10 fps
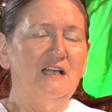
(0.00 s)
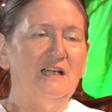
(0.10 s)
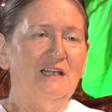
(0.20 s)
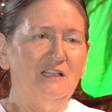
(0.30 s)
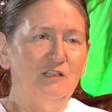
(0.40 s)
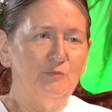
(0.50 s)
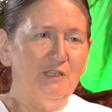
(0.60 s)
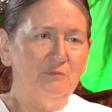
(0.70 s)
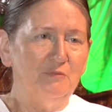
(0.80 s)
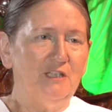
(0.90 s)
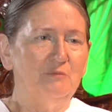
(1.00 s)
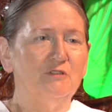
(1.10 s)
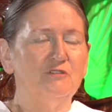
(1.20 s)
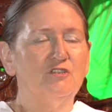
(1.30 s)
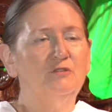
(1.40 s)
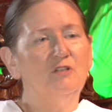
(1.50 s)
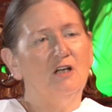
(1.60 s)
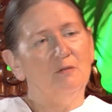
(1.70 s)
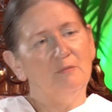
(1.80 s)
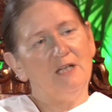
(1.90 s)
helping people to
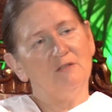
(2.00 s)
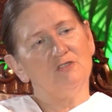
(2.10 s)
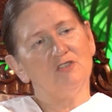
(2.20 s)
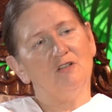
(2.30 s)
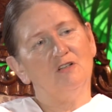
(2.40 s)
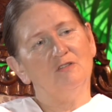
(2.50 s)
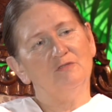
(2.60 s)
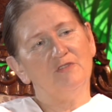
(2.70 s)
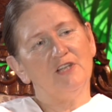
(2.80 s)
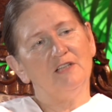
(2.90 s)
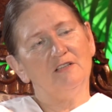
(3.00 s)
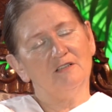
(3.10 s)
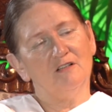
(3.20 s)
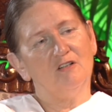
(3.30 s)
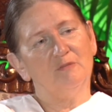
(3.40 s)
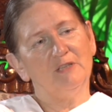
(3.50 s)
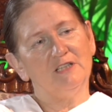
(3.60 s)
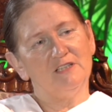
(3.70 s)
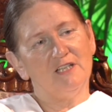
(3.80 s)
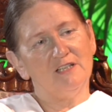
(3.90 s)
come out of their
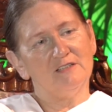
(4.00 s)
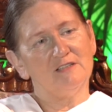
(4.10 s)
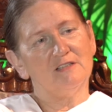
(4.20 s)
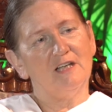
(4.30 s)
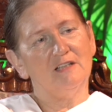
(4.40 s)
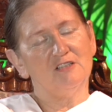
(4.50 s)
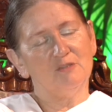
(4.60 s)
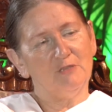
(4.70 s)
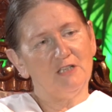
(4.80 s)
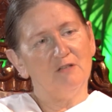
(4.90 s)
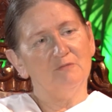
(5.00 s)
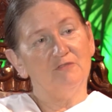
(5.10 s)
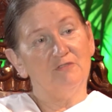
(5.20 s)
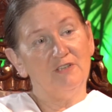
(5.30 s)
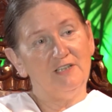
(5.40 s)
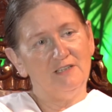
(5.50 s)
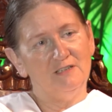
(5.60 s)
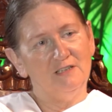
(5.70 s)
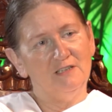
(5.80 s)
karmic debts and to become free.